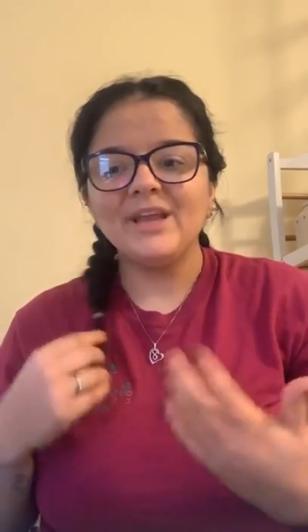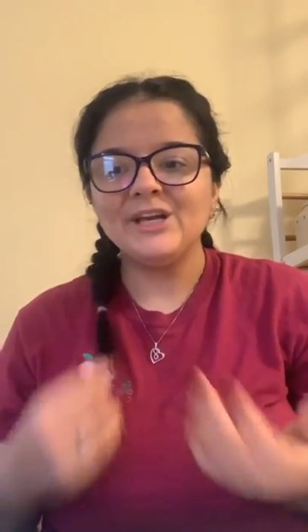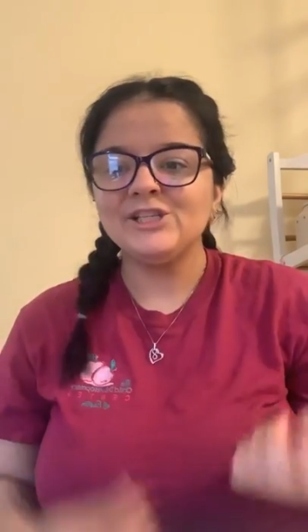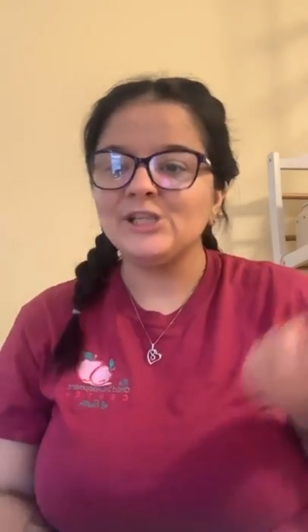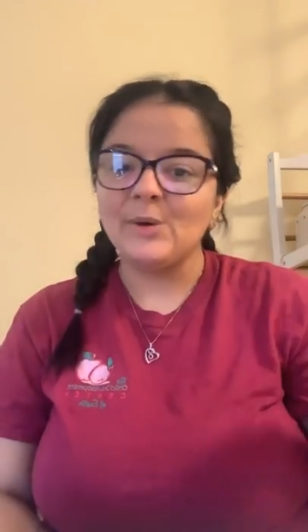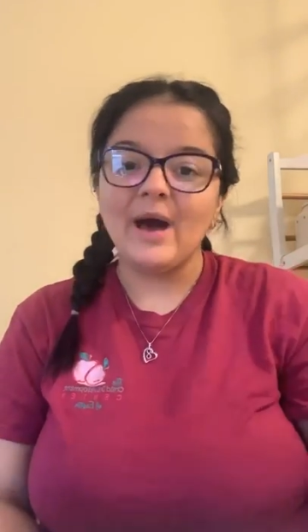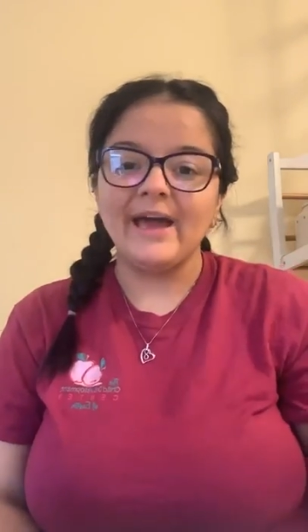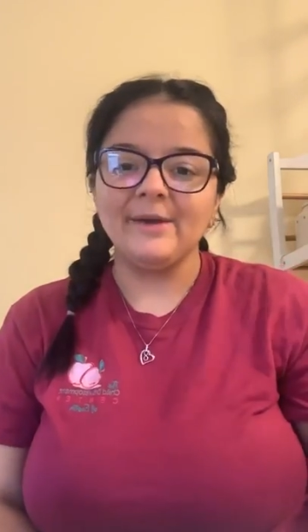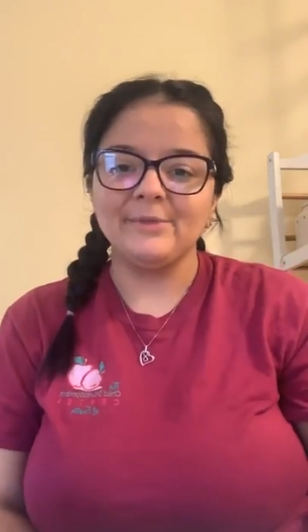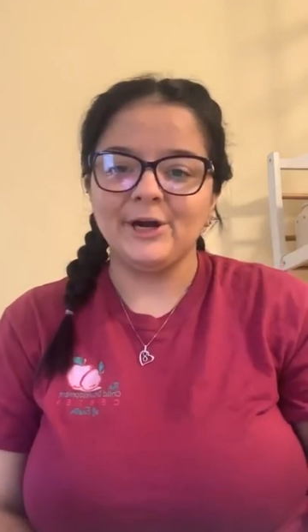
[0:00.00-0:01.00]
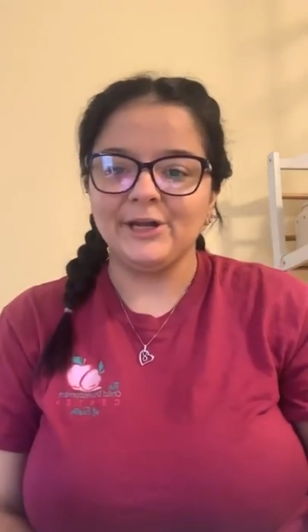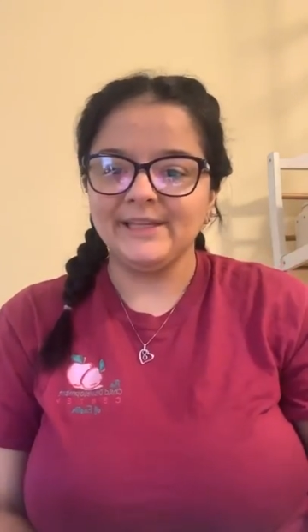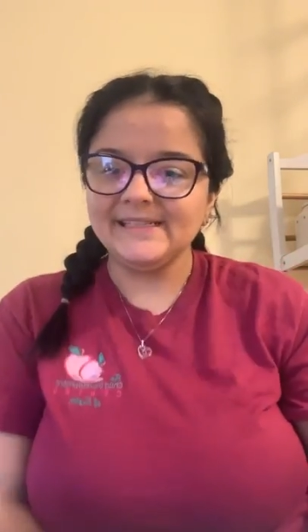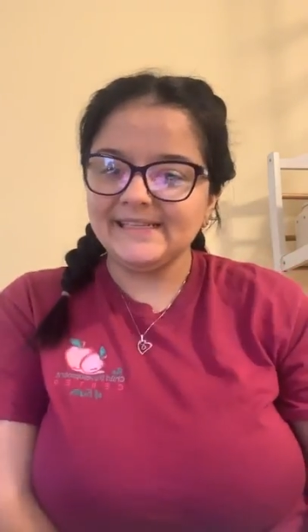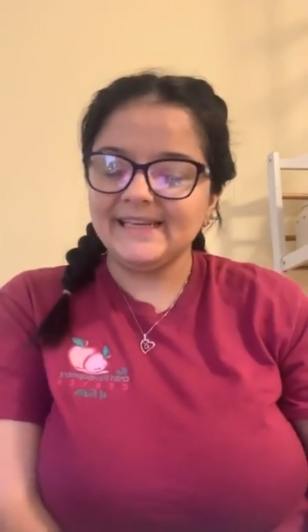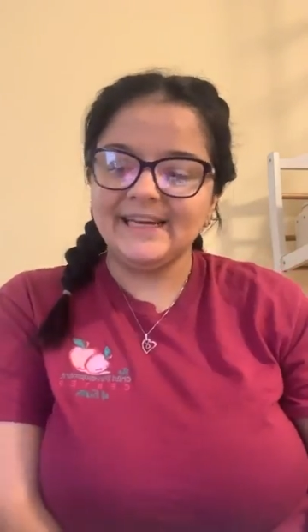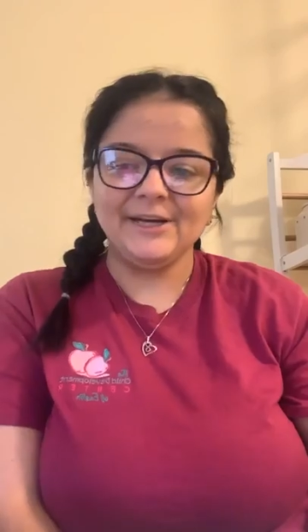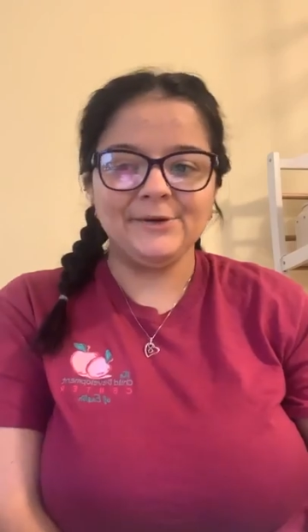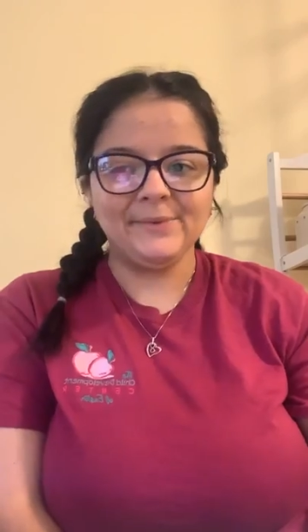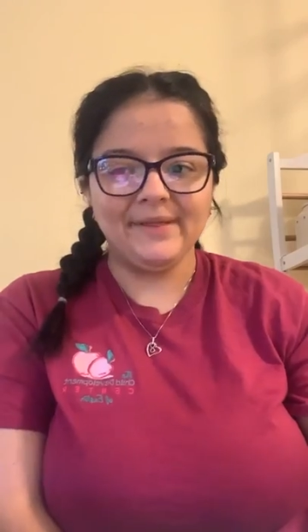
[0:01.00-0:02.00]
So I am currently sitting
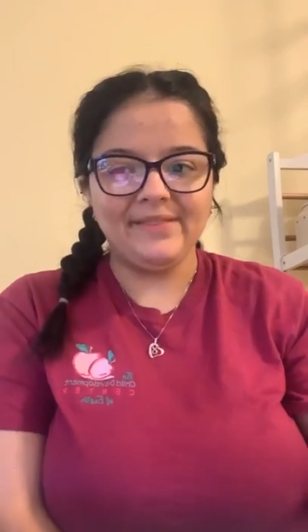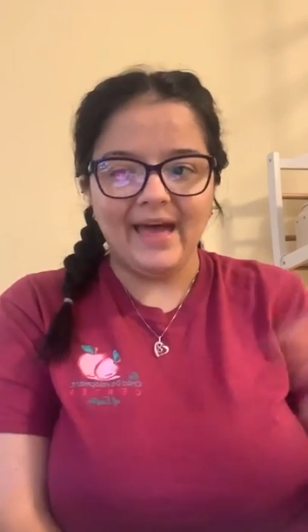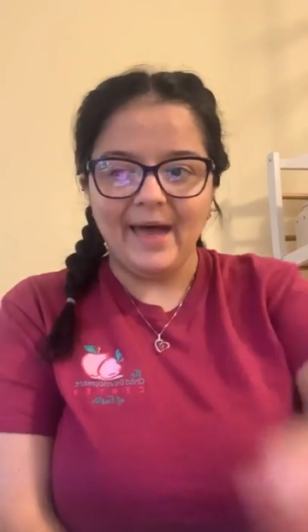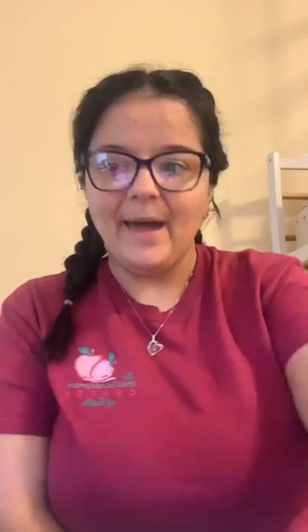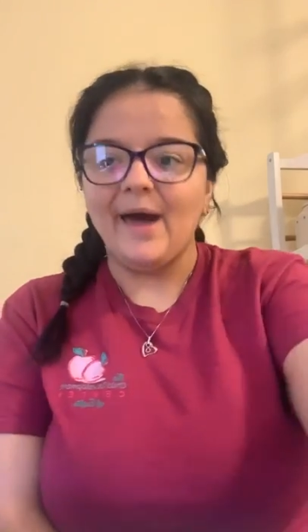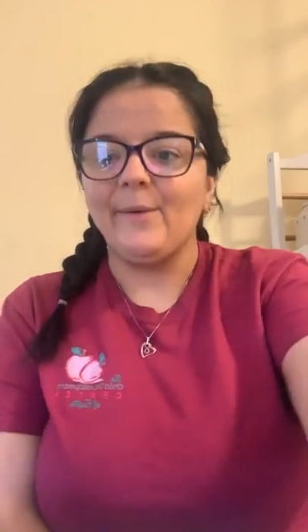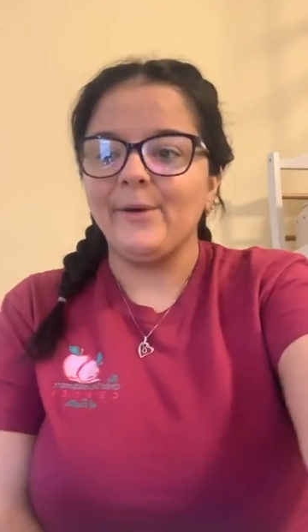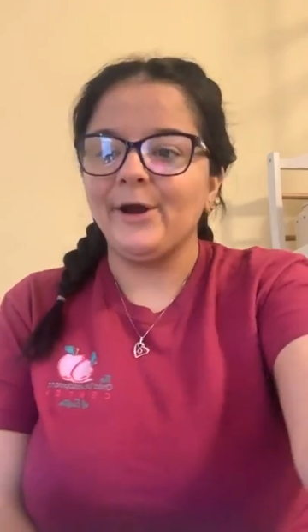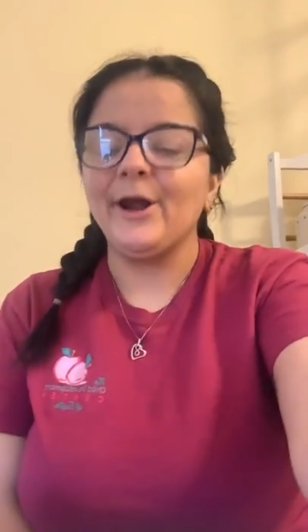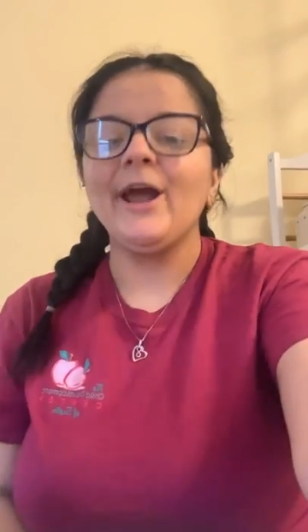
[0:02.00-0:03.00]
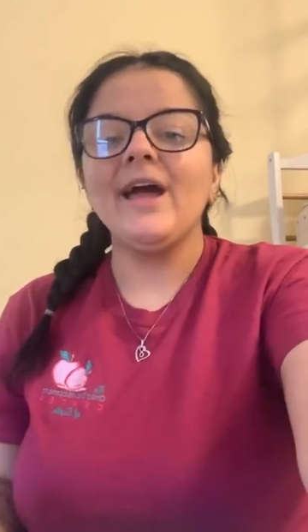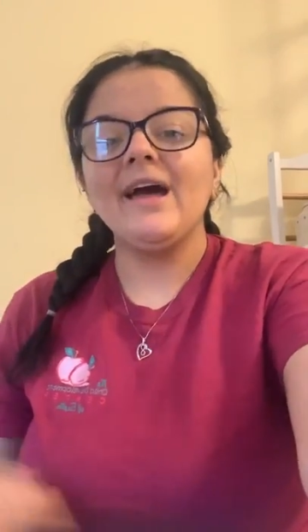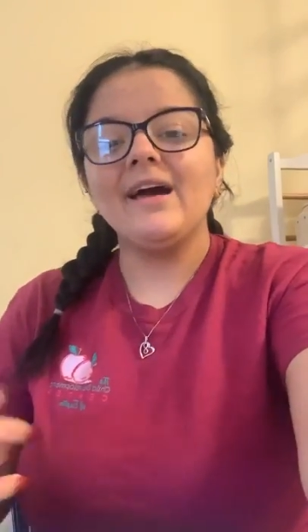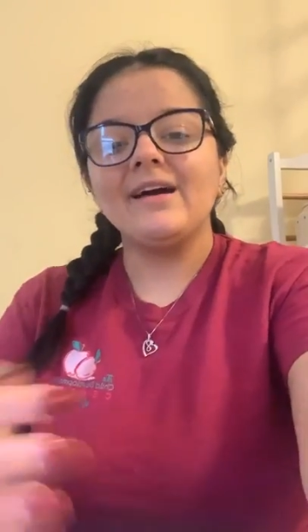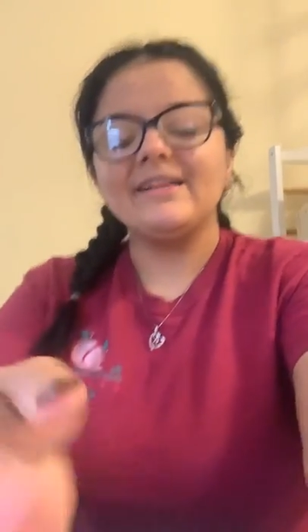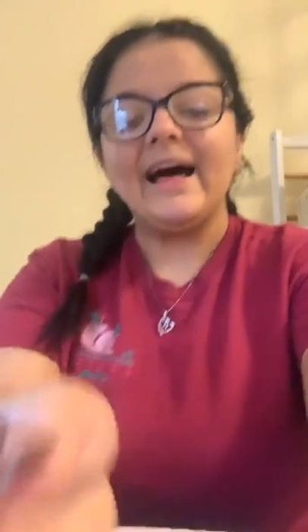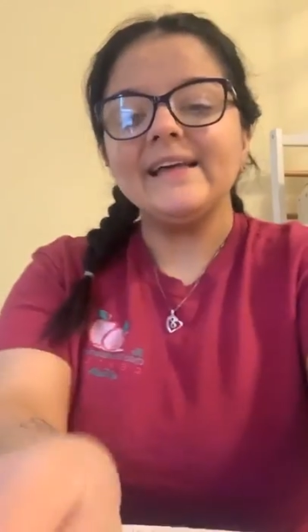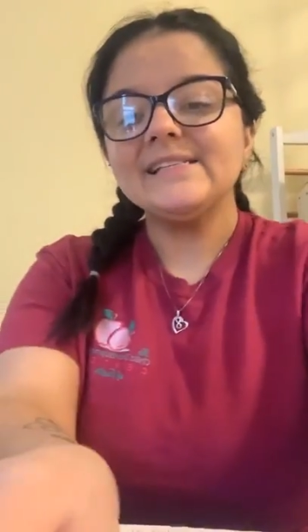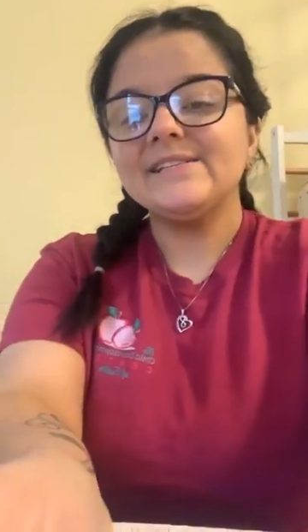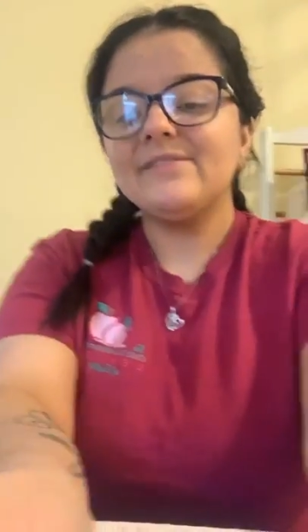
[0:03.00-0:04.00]
here with our class